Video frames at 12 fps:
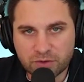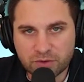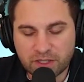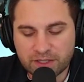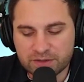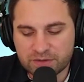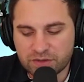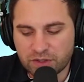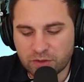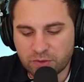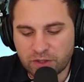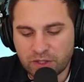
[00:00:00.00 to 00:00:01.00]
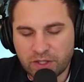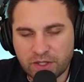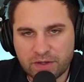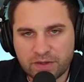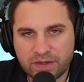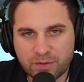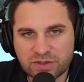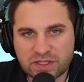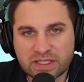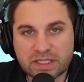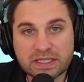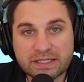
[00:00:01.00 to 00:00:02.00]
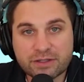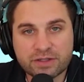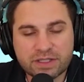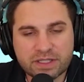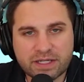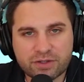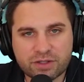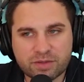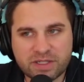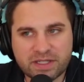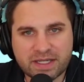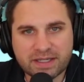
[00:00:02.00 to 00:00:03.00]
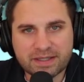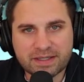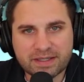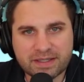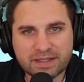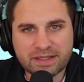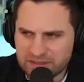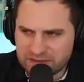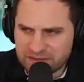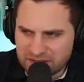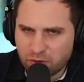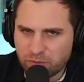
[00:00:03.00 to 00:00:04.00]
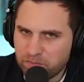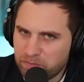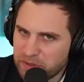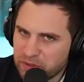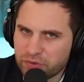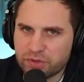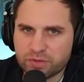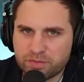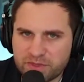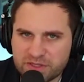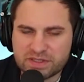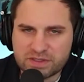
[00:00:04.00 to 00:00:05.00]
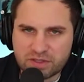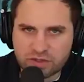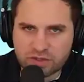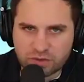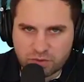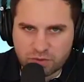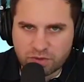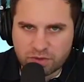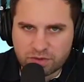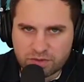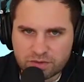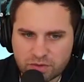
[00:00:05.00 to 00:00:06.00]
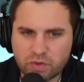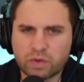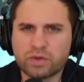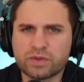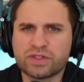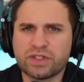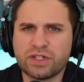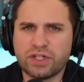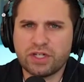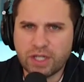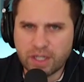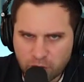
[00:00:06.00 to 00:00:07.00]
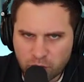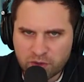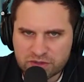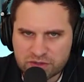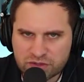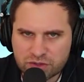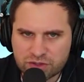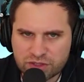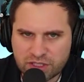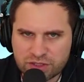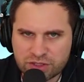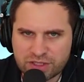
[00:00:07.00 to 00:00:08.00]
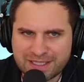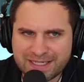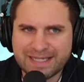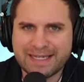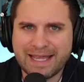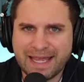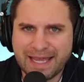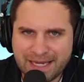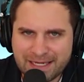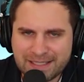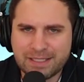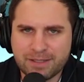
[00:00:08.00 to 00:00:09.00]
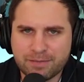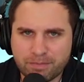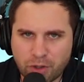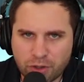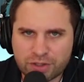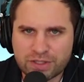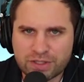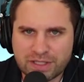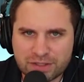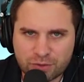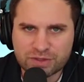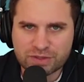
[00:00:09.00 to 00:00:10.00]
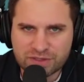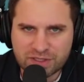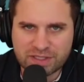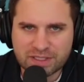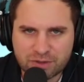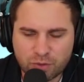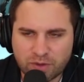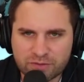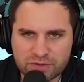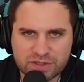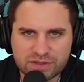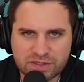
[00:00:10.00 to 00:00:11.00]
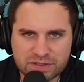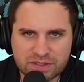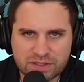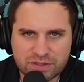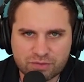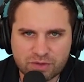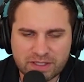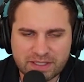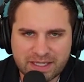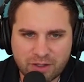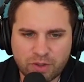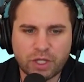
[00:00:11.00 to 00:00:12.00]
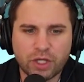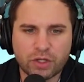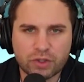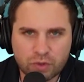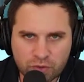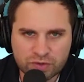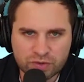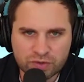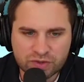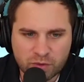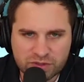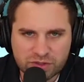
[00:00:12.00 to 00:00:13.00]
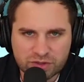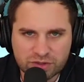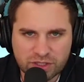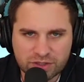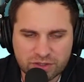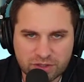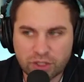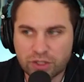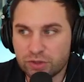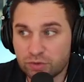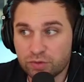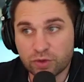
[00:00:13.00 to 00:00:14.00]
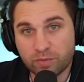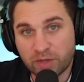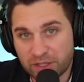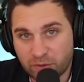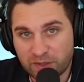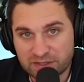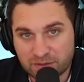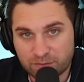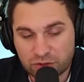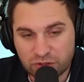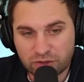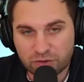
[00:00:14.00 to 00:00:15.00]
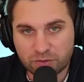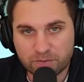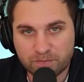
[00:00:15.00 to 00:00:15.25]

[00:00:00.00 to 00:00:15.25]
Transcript: Okay. So that was a clear indicator to me that, okay, Zillow built their business on Google. Google's the number one search engine in any right. market that you're sitting in, whoever's listening to this right now. Google's the number one search engine. YouTube, by the way, is number two.